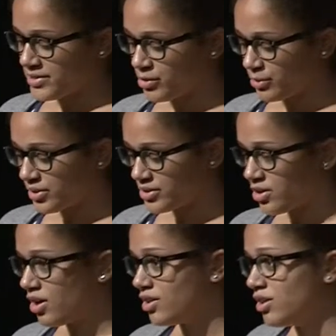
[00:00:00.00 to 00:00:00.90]
my story is
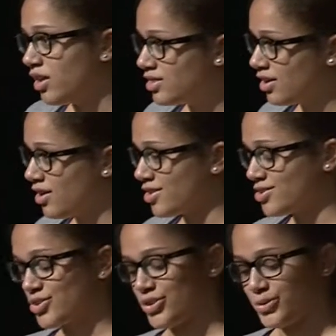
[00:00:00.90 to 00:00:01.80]
called The
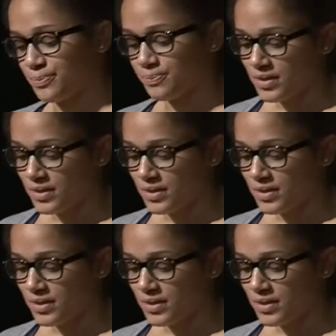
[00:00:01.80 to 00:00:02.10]
Lost Girl.